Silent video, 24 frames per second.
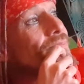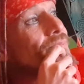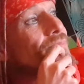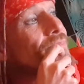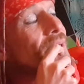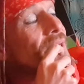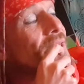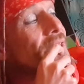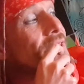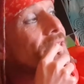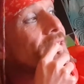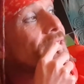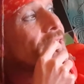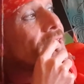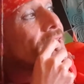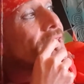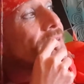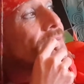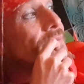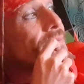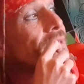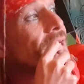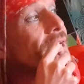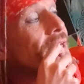be the
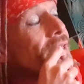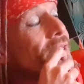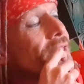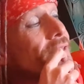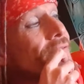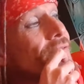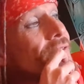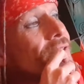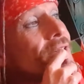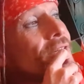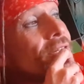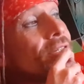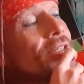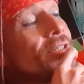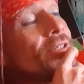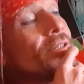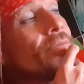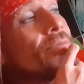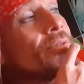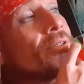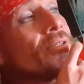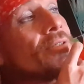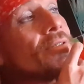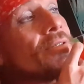same, any fucking
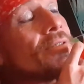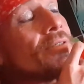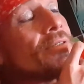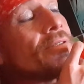human.